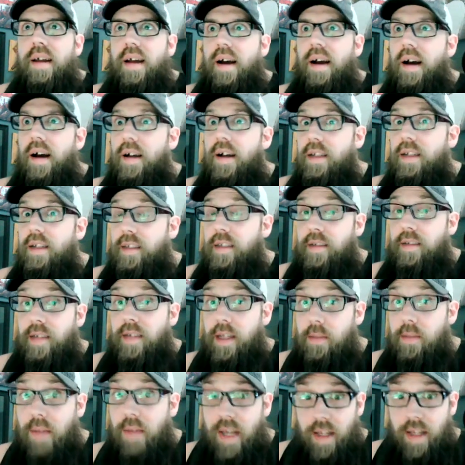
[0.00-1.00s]
Uh, his
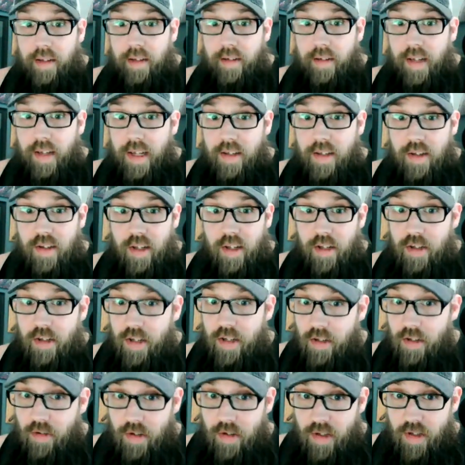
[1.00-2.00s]
teammate has
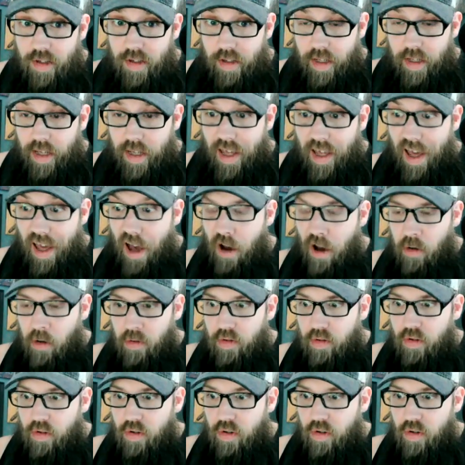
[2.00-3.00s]
continuously
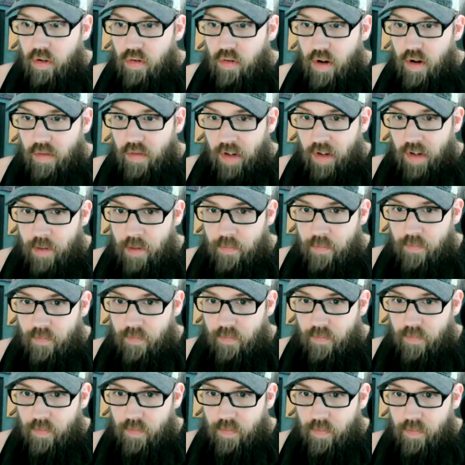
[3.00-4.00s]
outdriven him
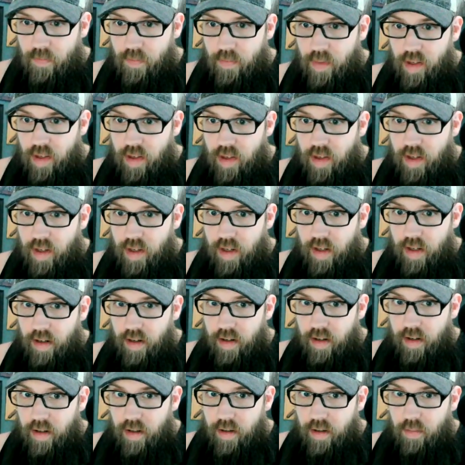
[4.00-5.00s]

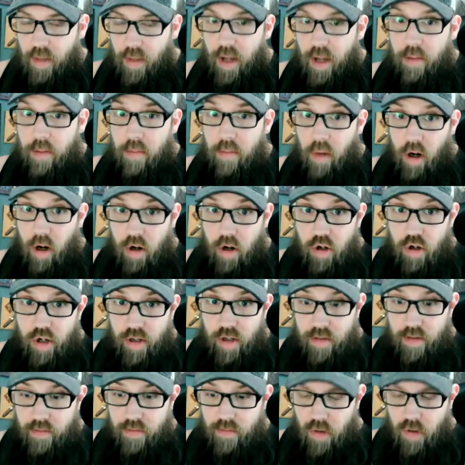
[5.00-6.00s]
by a
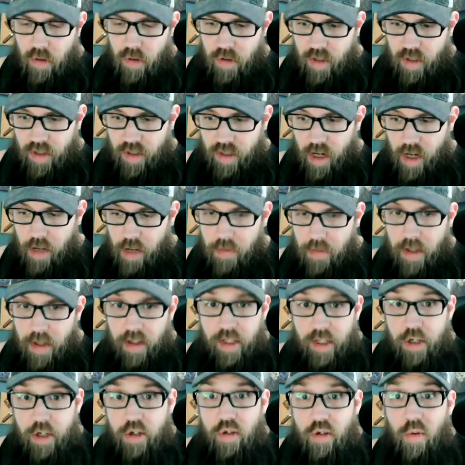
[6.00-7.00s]
margin most of the time. Hell,
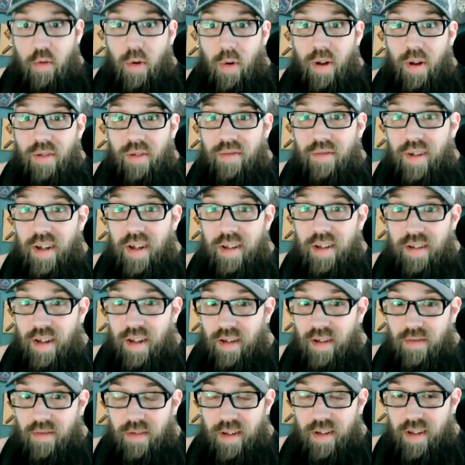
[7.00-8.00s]
he just qualified, you
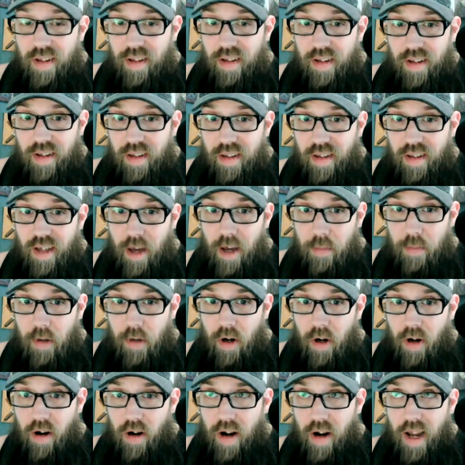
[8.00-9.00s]
know, in the Cup
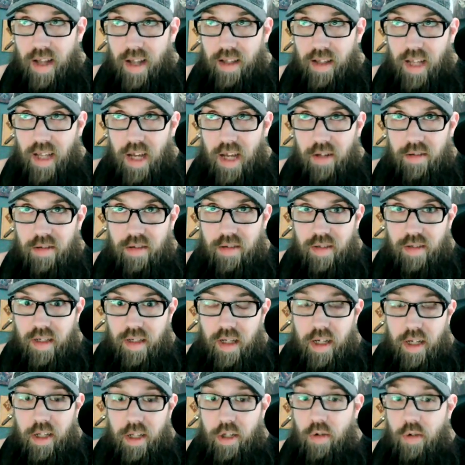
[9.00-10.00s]
car at Loudoun,
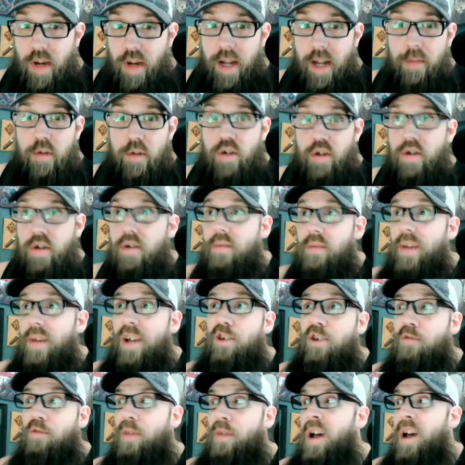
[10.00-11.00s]
New Hampshire,
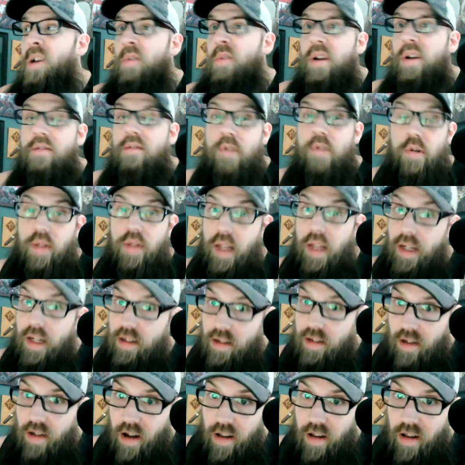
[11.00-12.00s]
Magic Mile, whatever you'd like
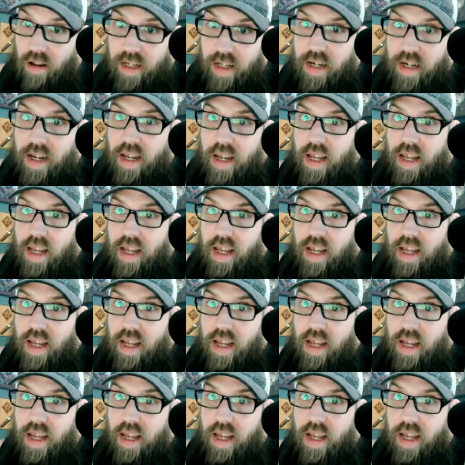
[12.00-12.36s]
to call it.